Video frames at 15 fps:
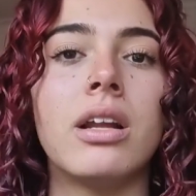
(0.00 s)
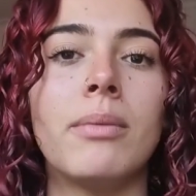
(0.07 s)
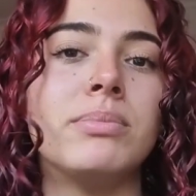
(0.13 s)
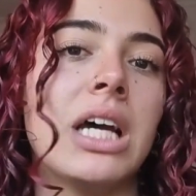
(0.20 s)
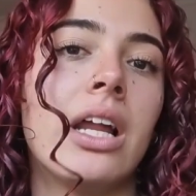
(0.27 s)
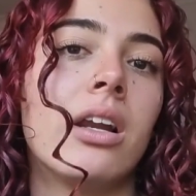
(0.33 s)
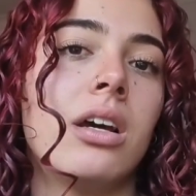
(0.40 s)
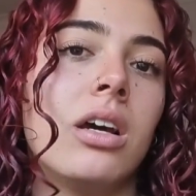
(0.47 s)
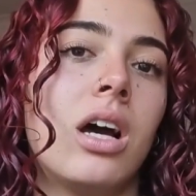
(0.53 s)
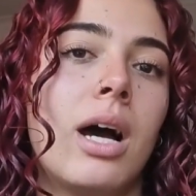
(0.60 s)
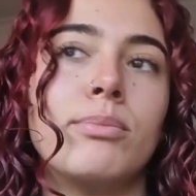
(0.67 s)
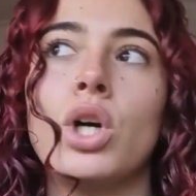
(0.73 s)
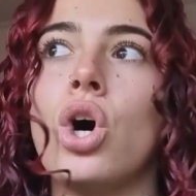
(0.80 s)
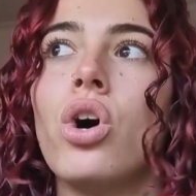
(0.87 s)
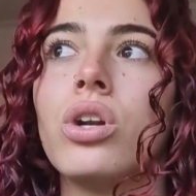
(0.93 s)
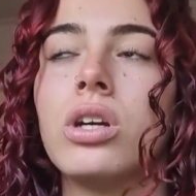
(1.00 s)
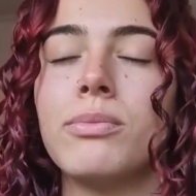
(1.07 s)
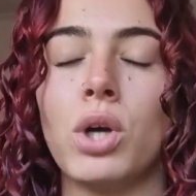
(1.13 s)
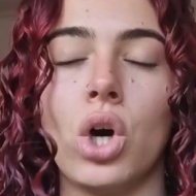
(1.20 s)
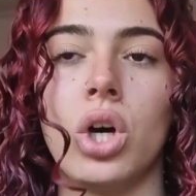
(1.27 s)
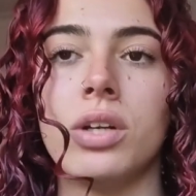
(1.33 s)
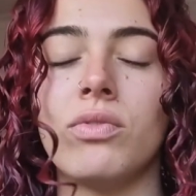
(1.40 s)
I'm done. I'm
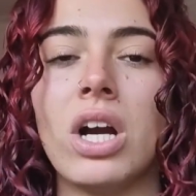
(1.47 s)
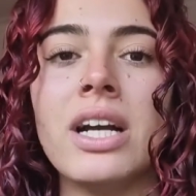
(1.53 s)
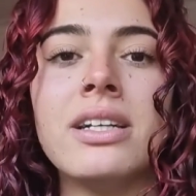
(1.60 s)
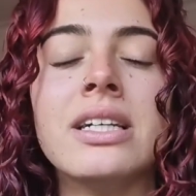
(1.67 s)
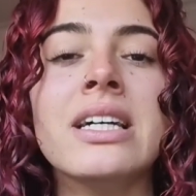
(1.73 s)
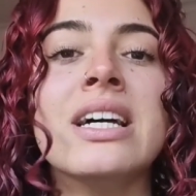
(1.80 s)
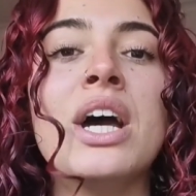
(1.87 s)
gone, right?